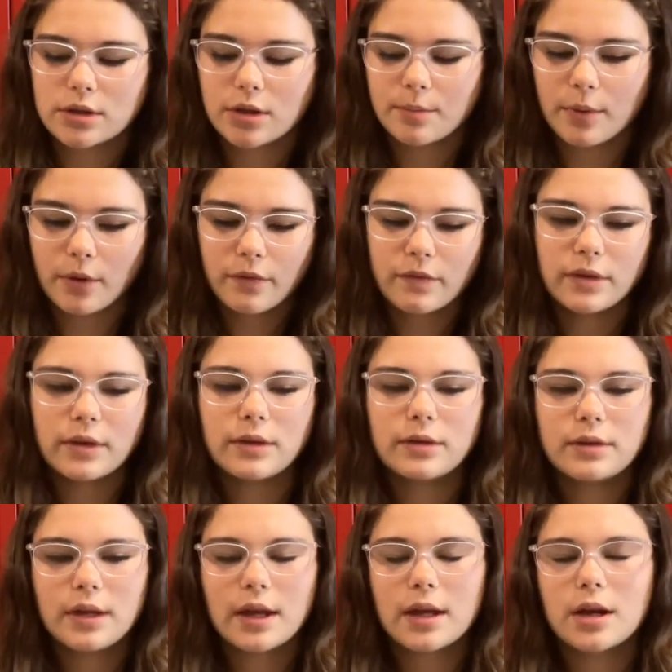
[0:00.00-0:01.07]
they're both
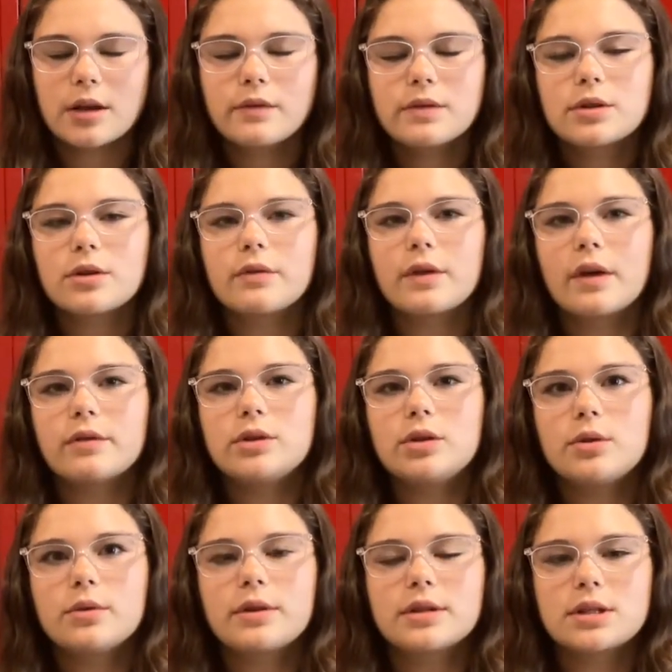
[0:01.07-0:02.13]
negative, so if you have
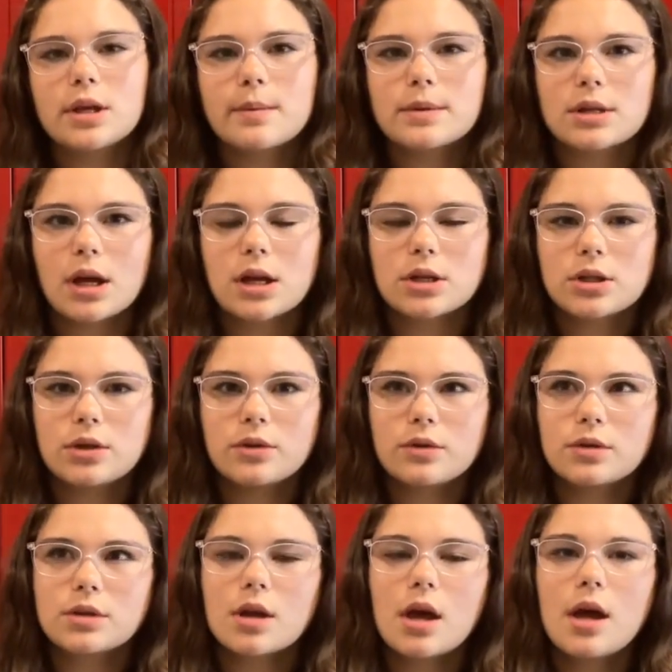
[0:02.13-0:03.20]
2 of the same exact
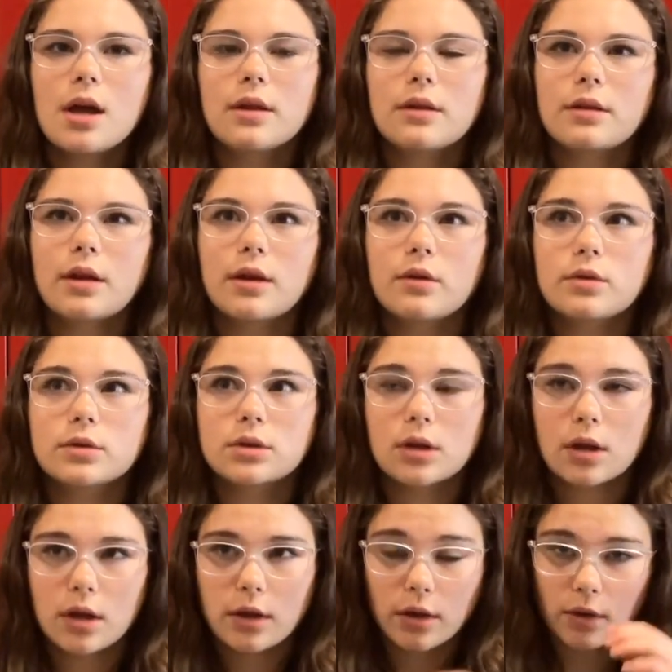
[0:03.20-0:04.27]
shoes, then that equals,
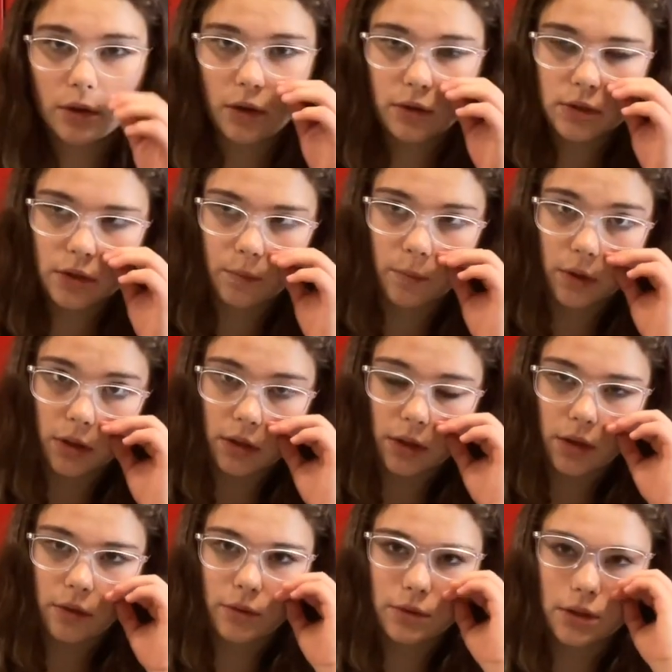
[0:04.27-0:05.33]
and you go somewhere, that
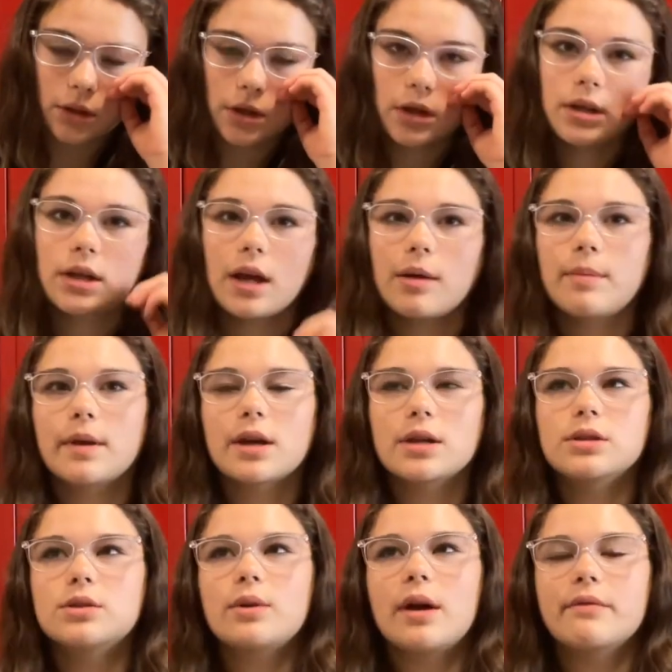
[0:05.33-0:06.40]
equals a good day
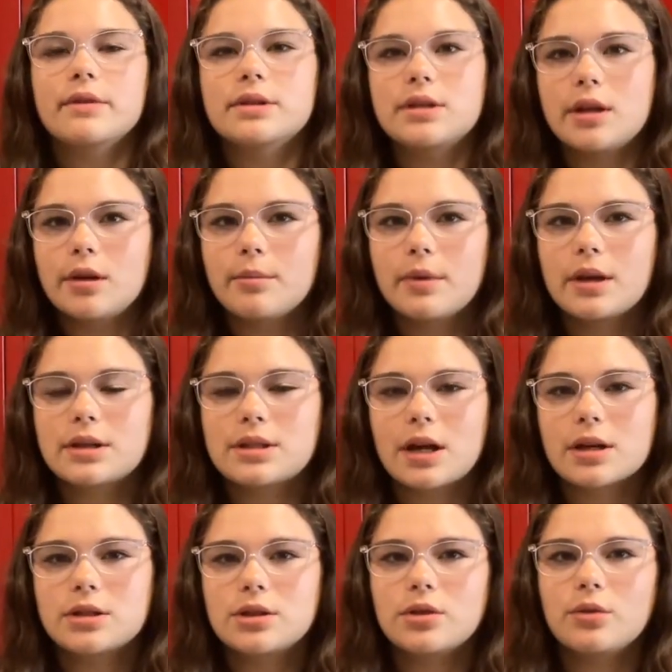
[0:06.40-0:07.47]
because you have the same
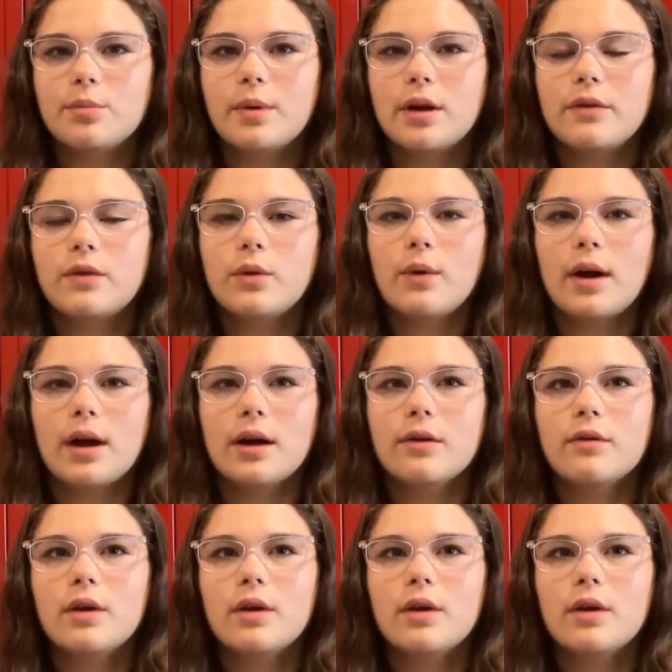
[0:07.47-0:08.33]
exact shoe. But if you have